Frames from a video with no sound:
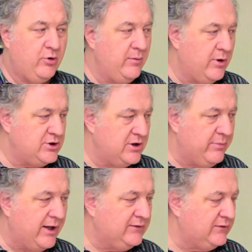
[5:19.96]
pretty much the
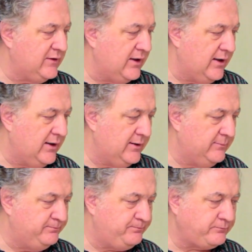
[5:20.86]
best
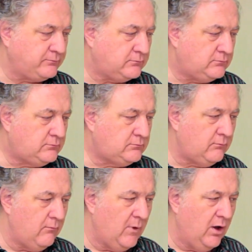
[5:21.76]

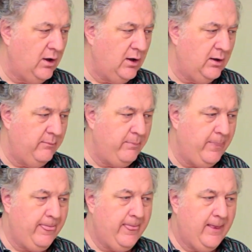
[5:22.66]

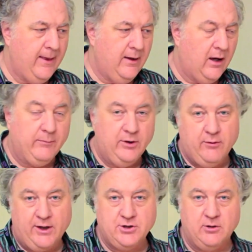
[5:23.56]

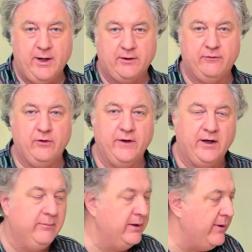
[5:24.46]
omnidirectional microphone that
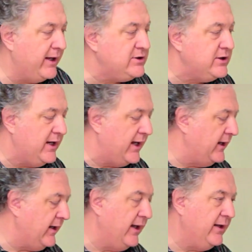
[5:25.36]
can be made
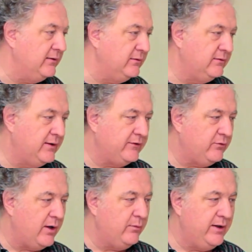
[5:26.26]
today, and that's
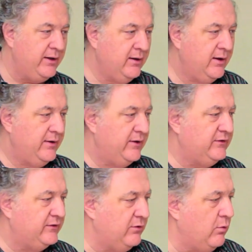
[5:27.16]
why
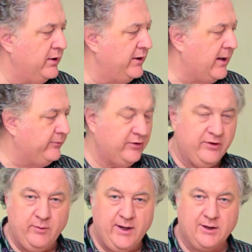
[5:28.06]
this is the one capsule
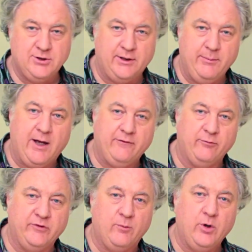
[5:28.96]
that we actually buy
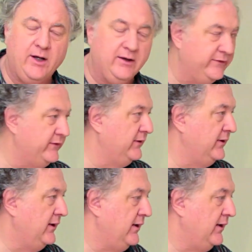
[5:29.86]
from someone else.